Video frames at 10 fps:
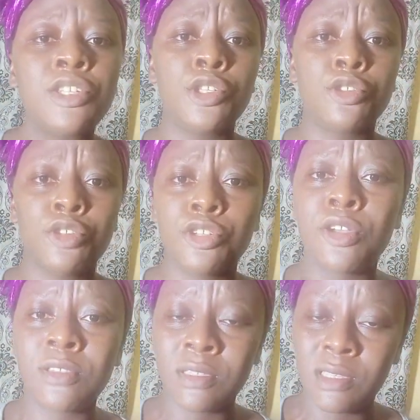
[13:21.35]
She
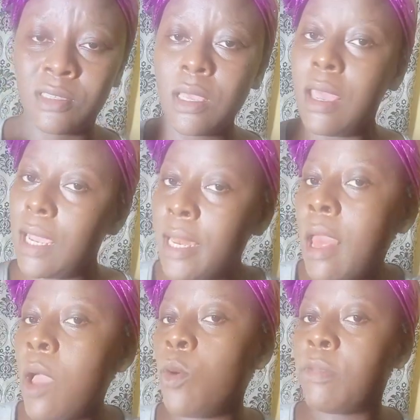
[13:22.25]
does it in
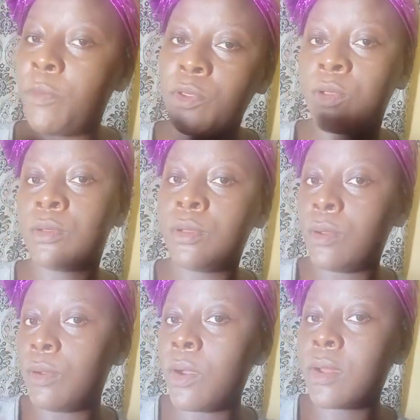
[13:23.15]
her home, keep it
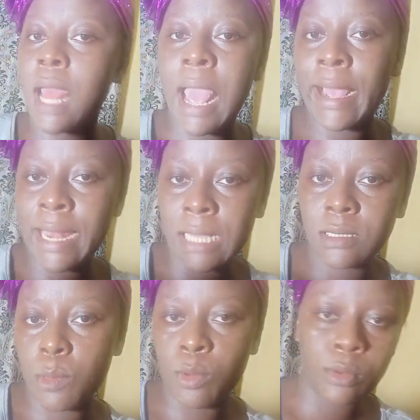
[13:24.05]
on her glass
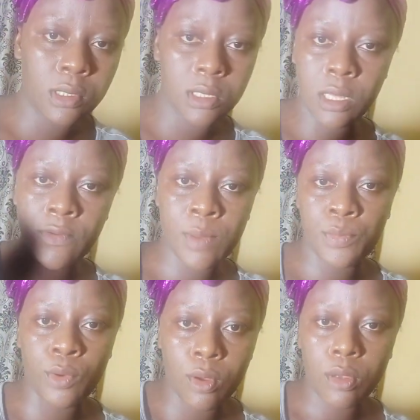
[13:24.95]
table. It never
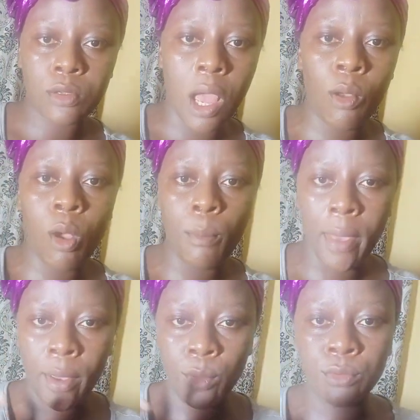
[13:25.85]
broke. So how come
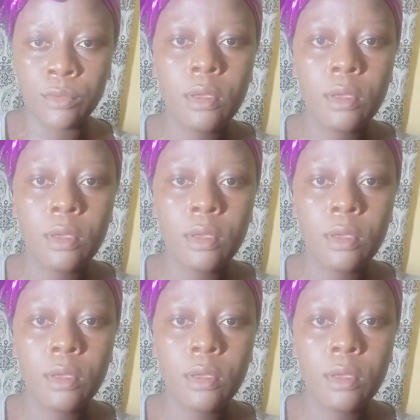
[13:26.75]
my own?